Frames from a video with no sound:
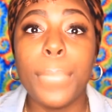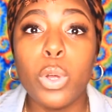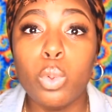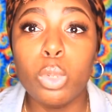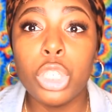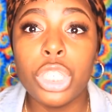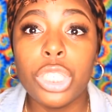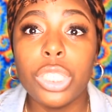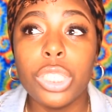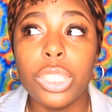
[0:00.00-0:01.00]

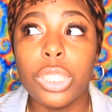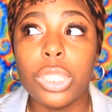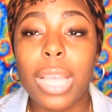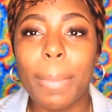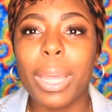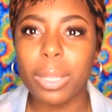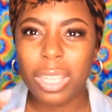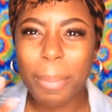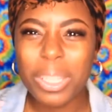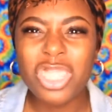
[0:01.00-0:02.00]
pooch. I'm
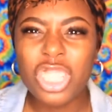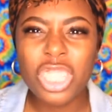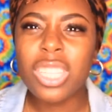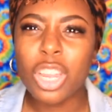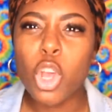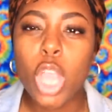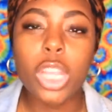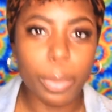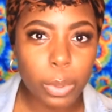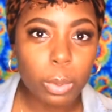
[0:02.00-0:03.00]
gonna, I'm just gonna
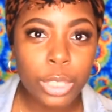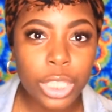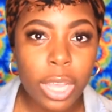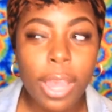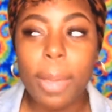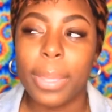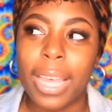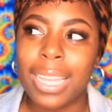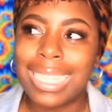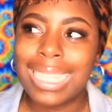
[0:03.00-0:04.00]
call it a pooch
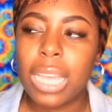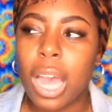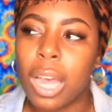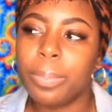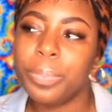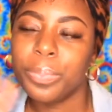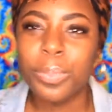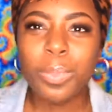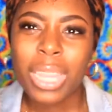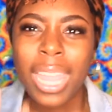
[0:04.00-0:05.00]
because um,
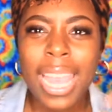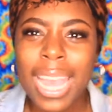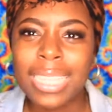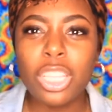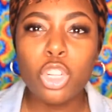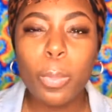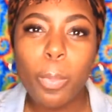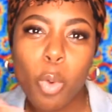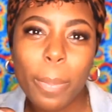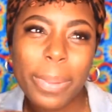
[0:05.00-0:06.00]
it's a little
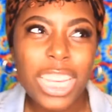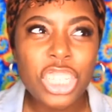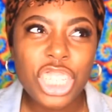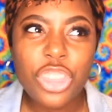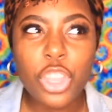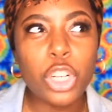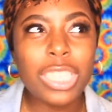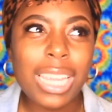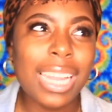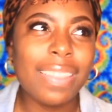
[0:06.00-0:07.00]
more
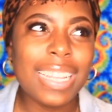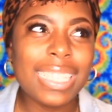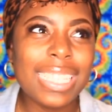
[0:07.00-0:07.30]
PG-13 than